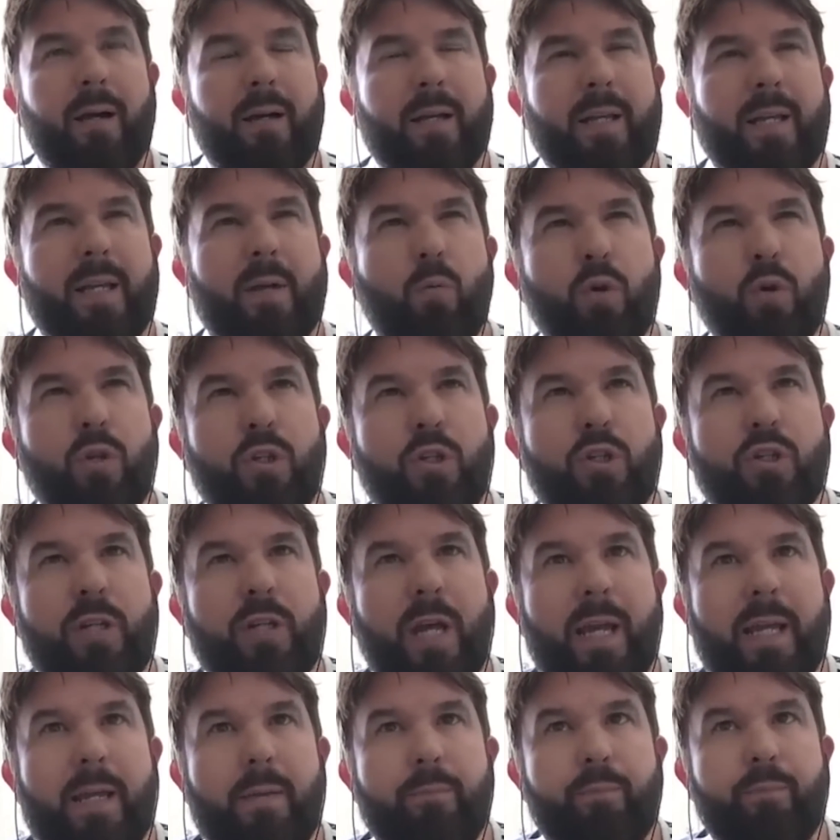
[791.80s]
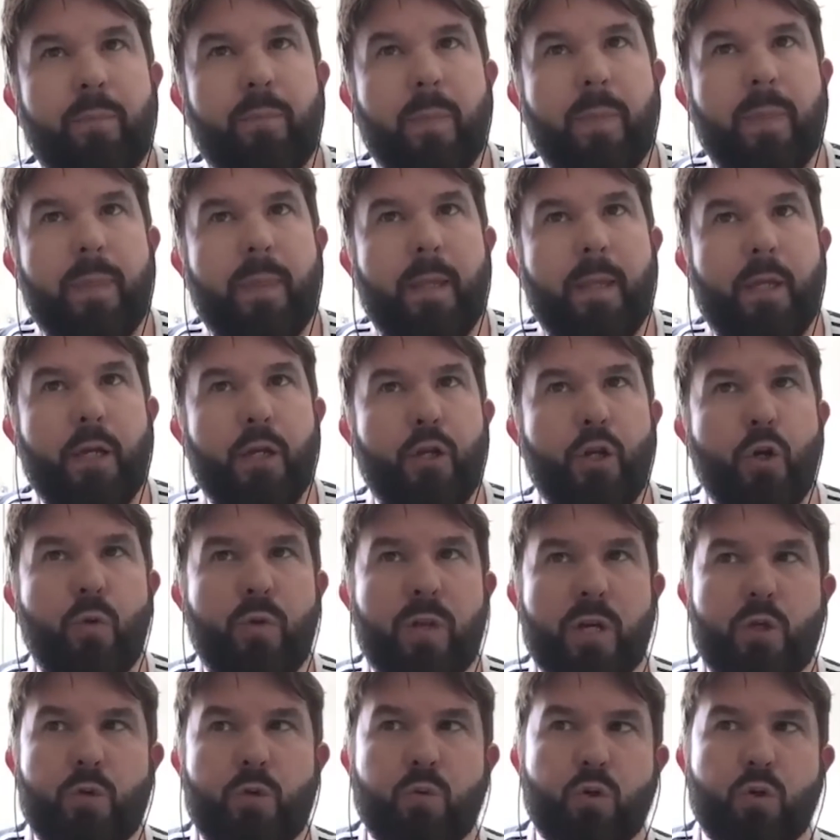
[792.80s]
you wouldn't say you knew
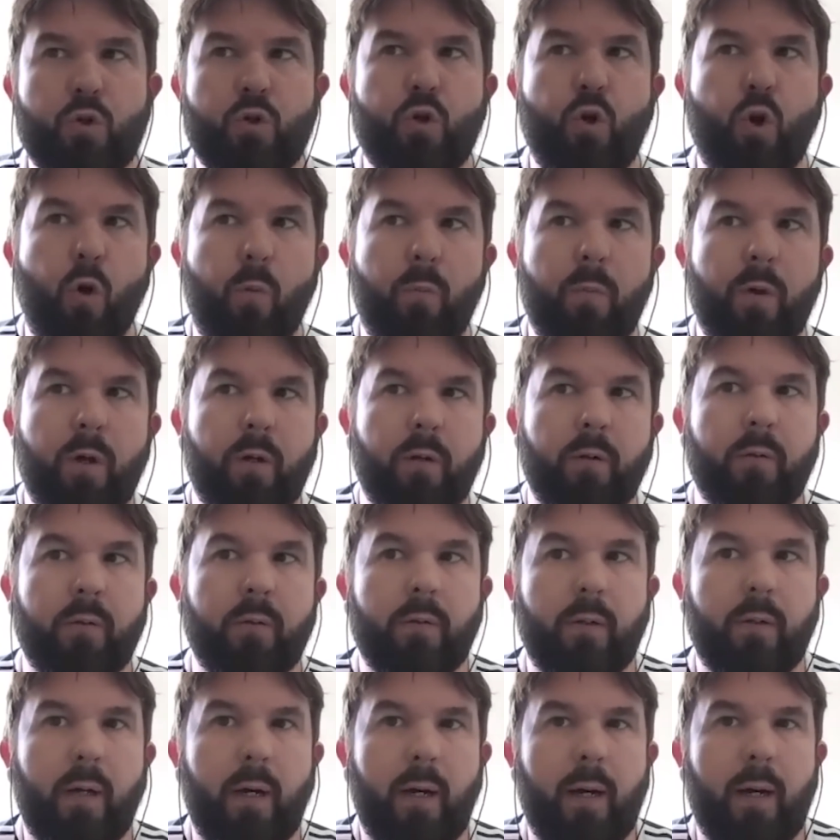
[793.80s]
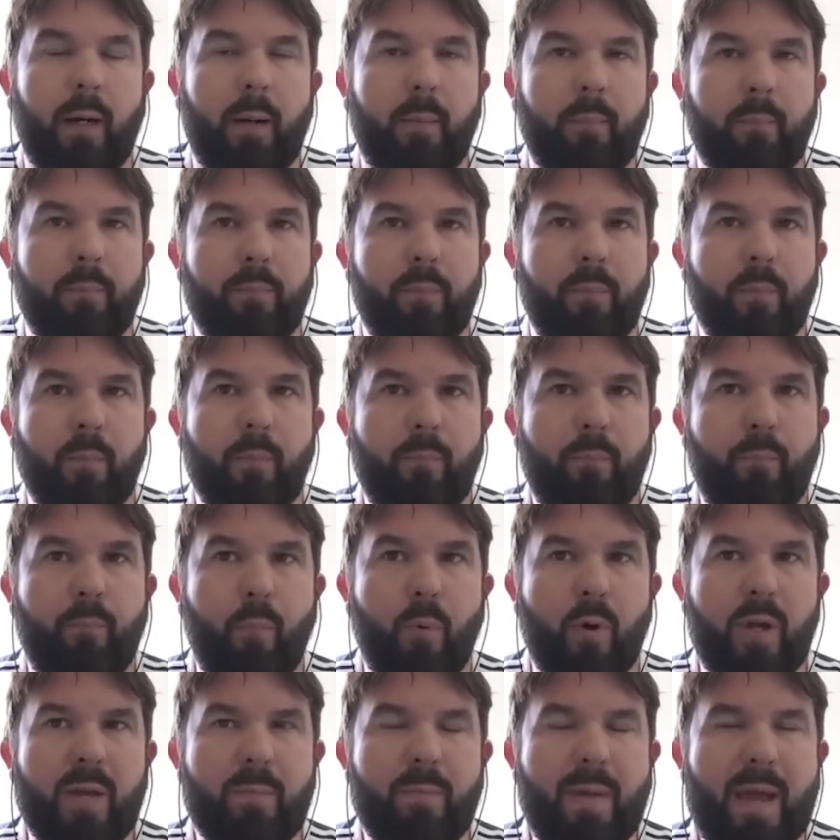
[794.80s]
this was coming,
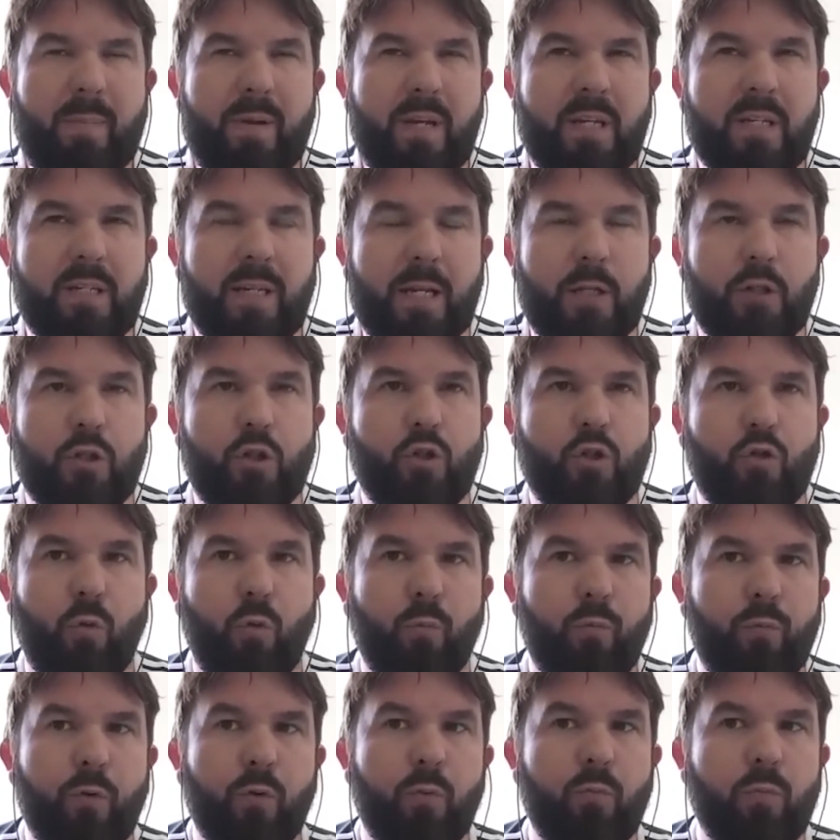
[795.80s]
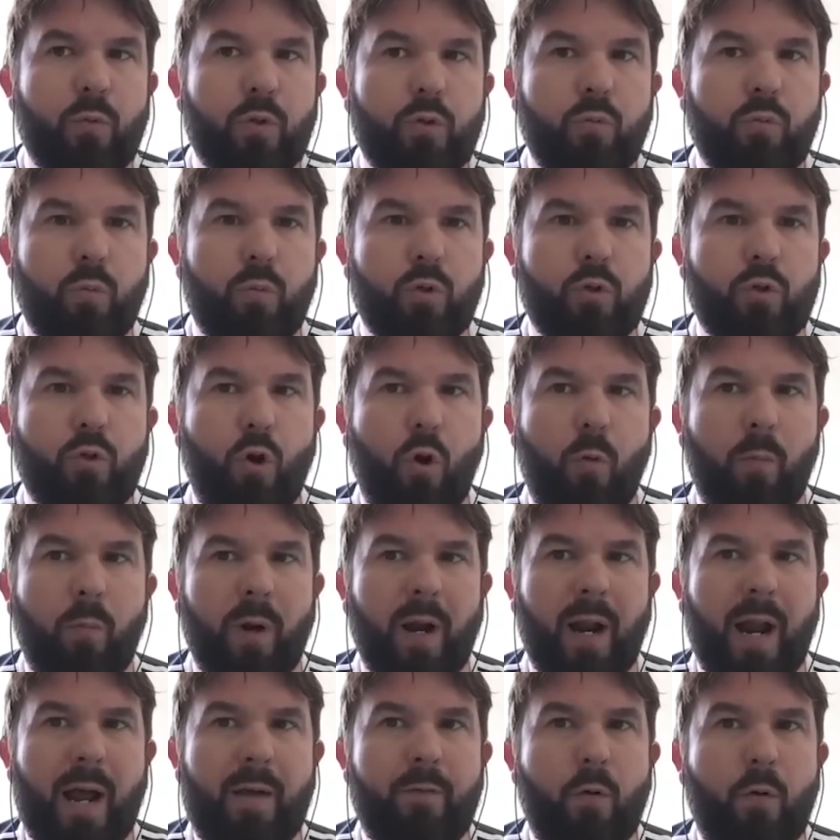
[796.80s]
but you maybe sensed something was
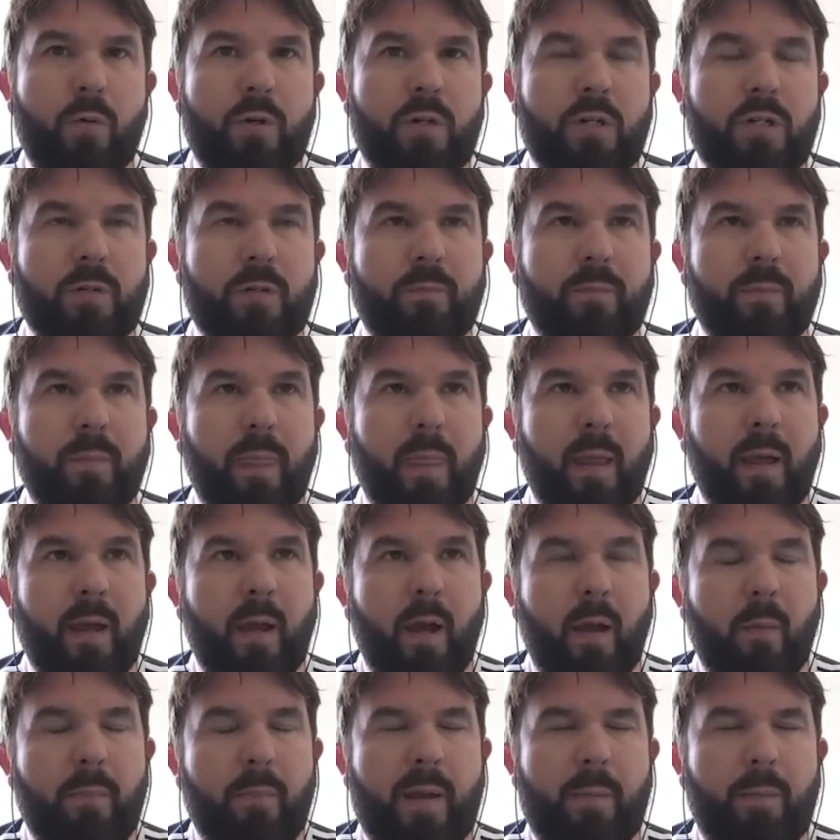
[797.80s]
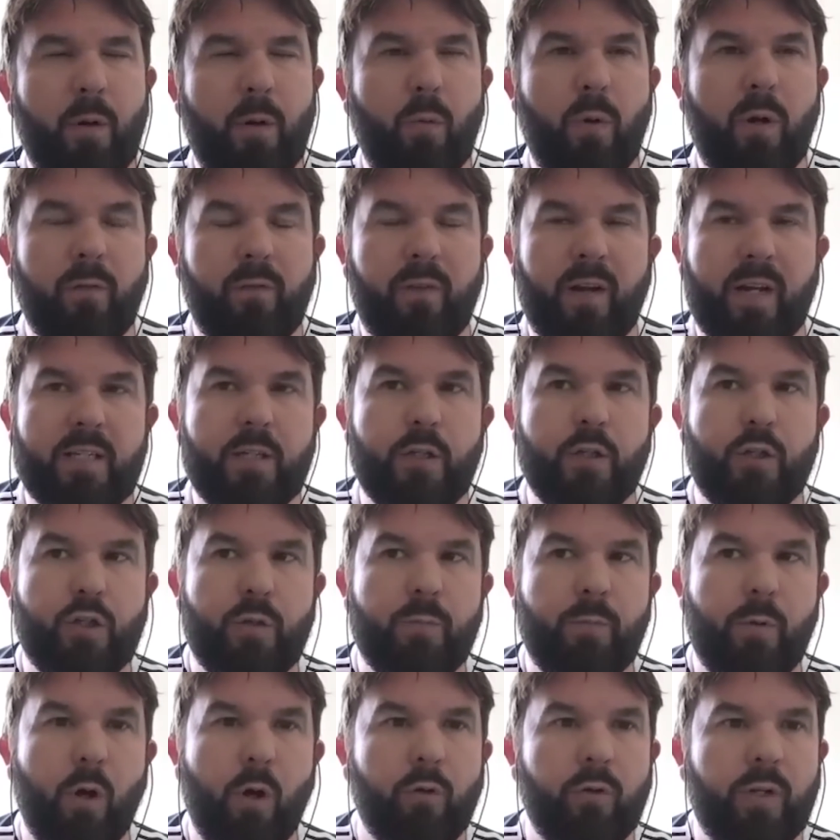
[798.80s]
coming. And people who would have listened
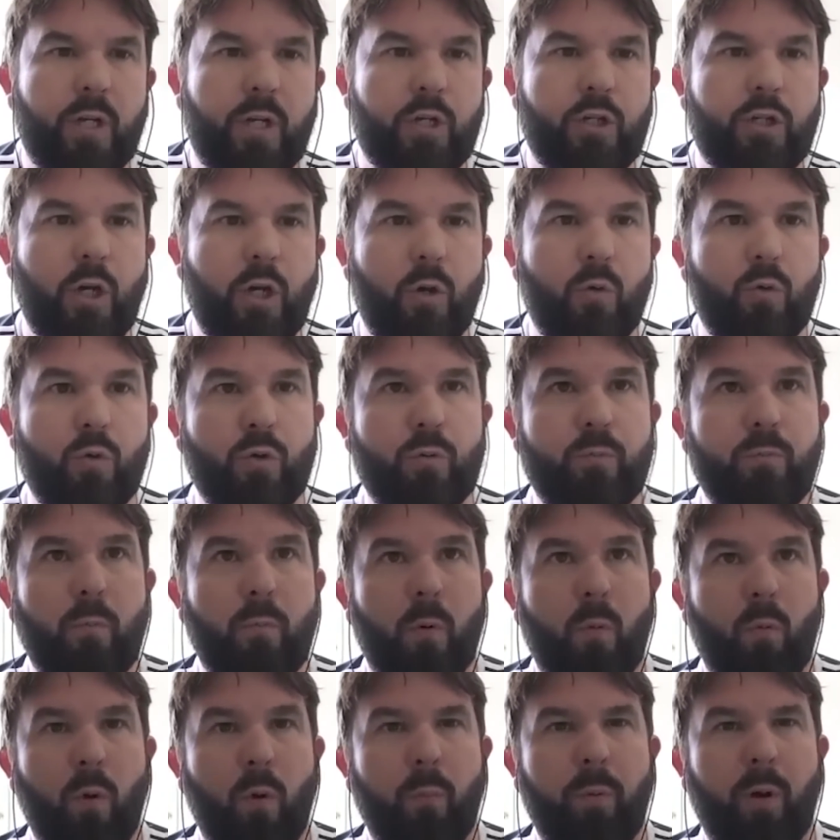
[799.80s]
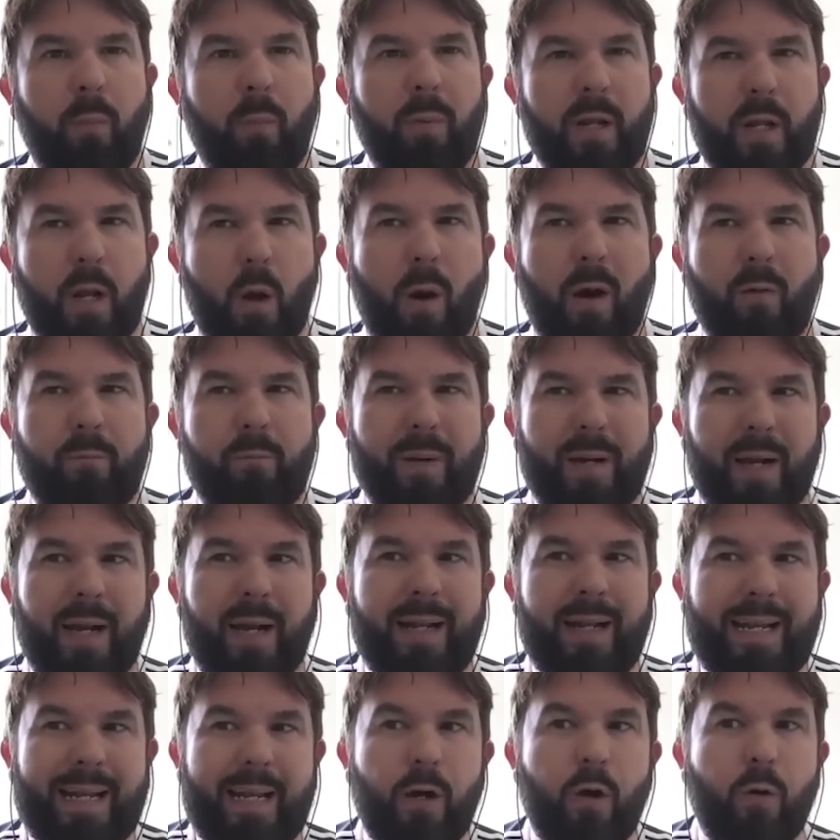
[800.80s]
to me on these shows will probably know I've been a
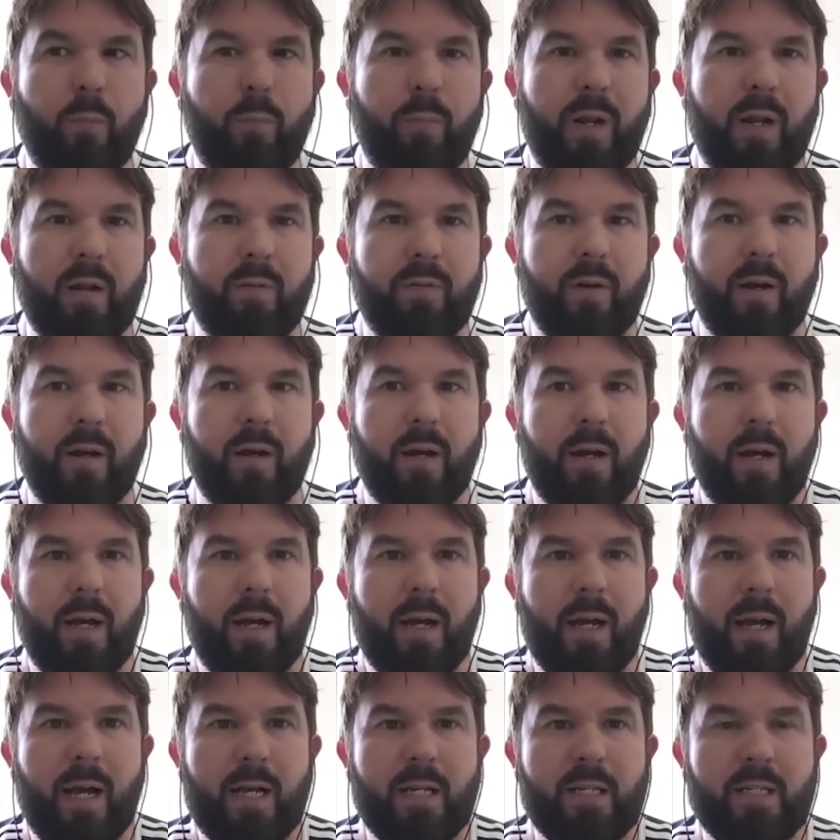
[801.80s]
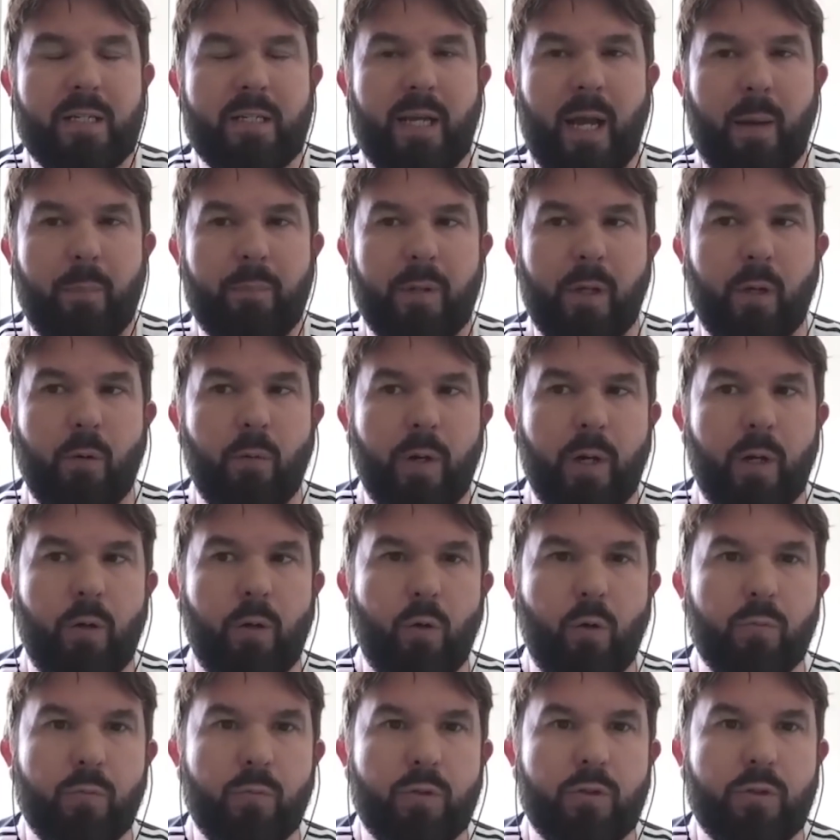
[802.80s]
little bit of a skeptic when it
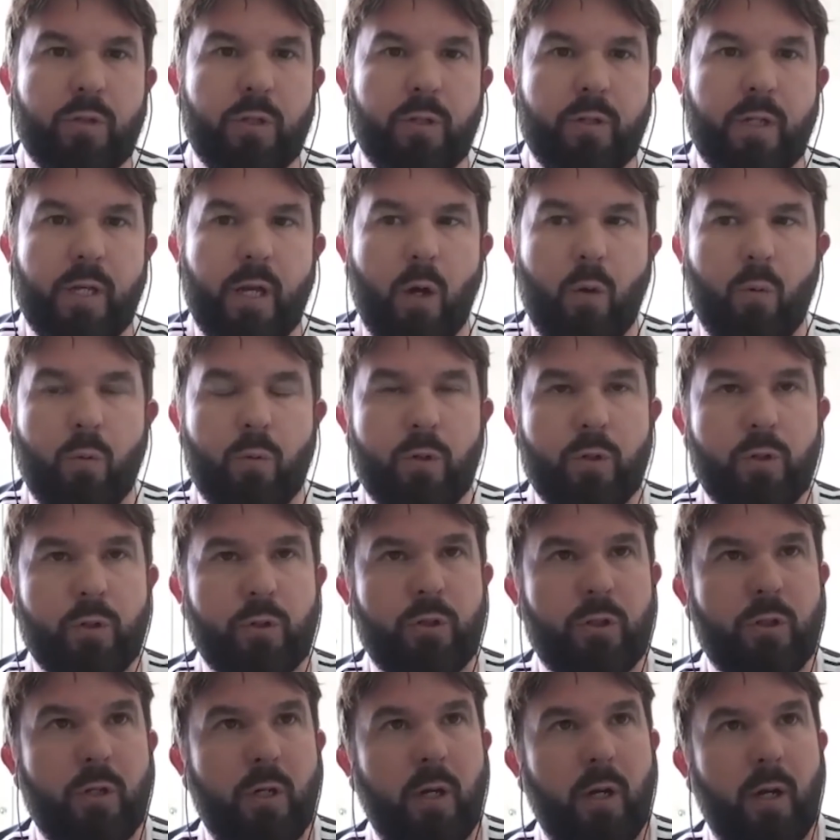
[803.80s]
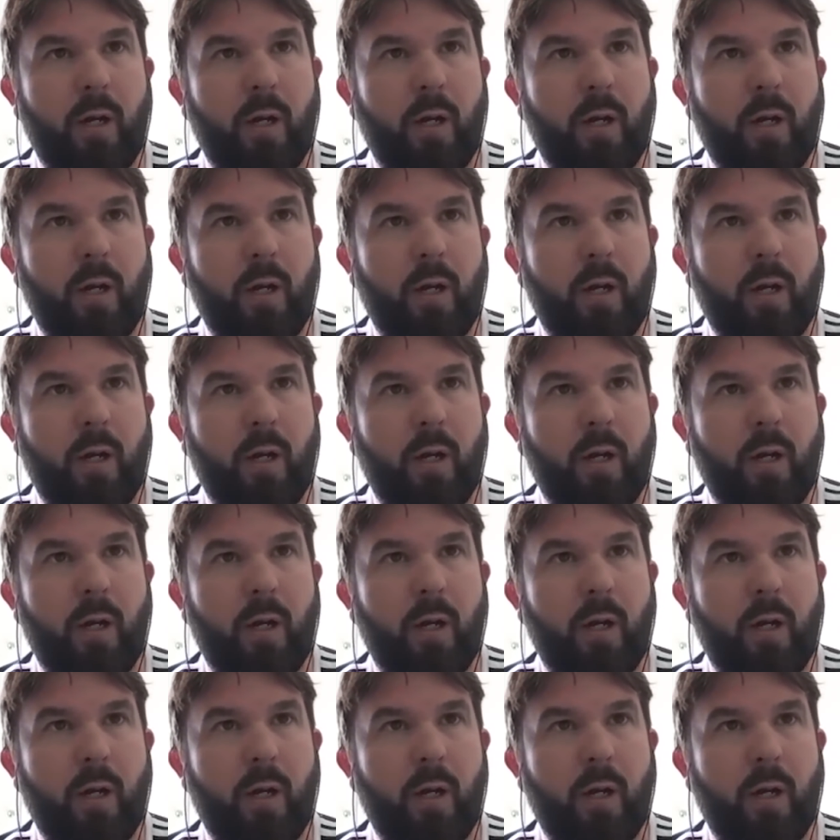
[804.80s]
comes to the owners.